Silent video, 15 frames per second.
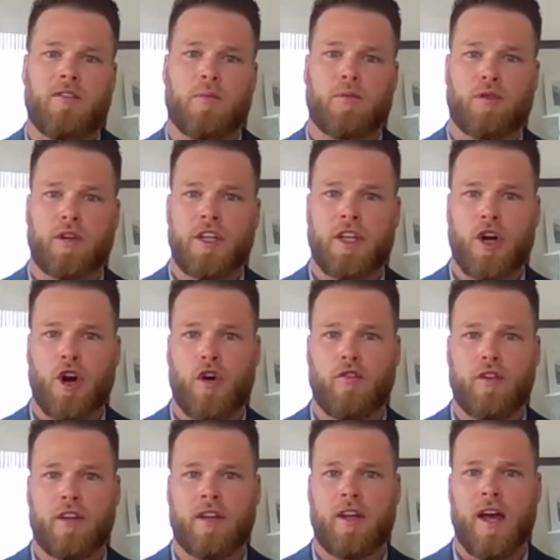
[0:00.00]
the
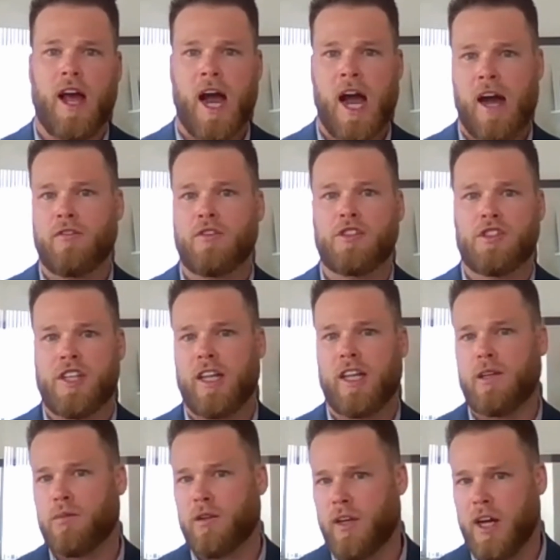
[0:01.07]
pre-COVID average
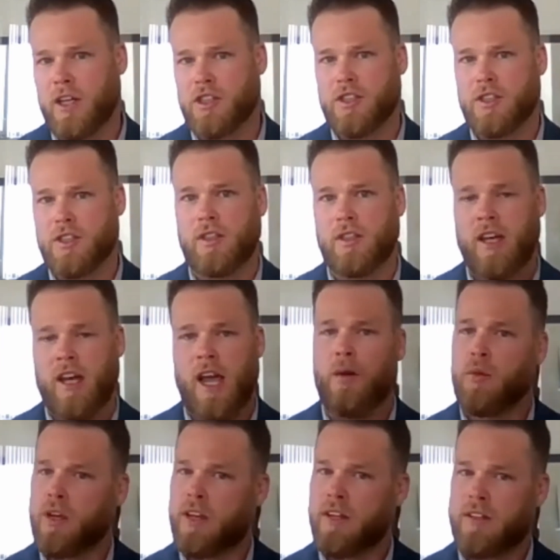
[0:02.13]
daily production,
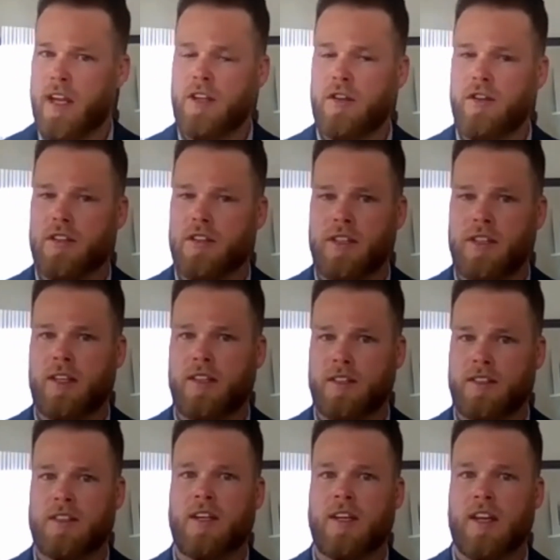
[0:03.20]
and we continue to see
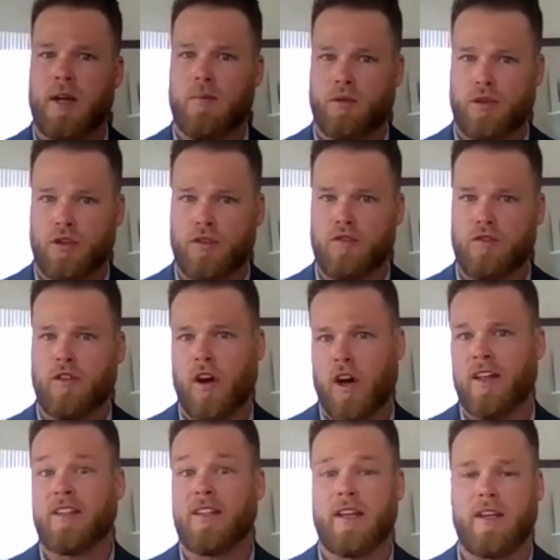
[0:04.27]
this improve
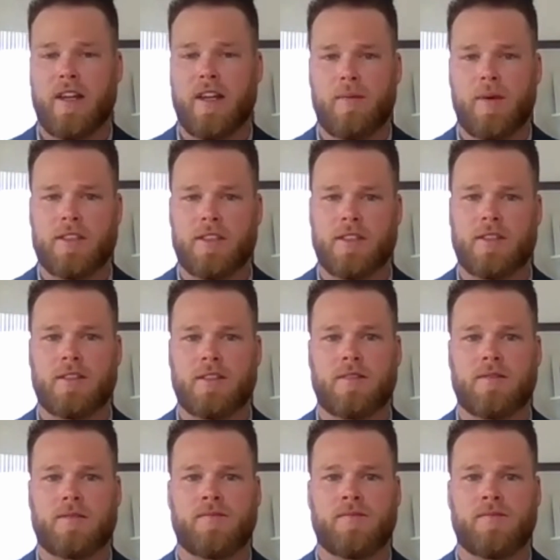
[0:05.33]
on a day-to-day basis.